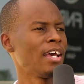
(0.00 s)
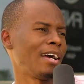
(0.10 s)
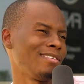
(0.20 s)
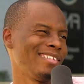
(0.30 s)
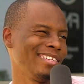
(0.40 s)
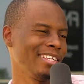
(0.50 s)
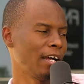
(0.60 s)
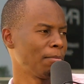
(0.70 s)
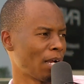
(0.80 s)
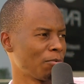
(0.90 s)

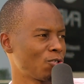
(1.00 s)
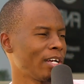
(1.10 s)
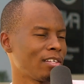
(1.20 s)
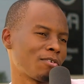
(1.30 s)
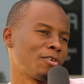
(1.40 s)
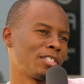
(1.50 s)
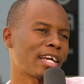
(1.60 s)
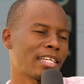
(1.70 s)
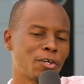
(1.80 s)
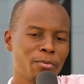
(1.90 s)
I'm sure because you
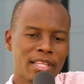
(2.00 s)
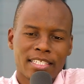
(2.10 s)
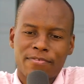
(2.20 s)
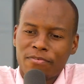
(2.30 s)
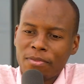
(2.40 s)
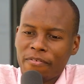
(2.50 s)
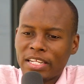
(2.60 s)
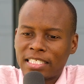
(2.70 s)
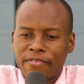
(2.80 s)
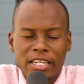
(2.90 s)
can't tell me that from the
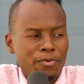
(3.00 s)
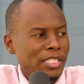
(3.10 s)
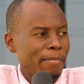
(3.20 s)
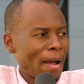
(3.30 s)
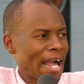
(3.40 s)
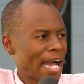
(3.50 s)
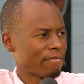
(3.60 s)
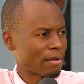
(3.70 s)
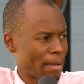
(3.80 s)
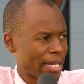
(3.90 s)
first event was a banger
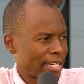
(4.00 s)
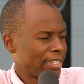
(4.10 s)
after banger.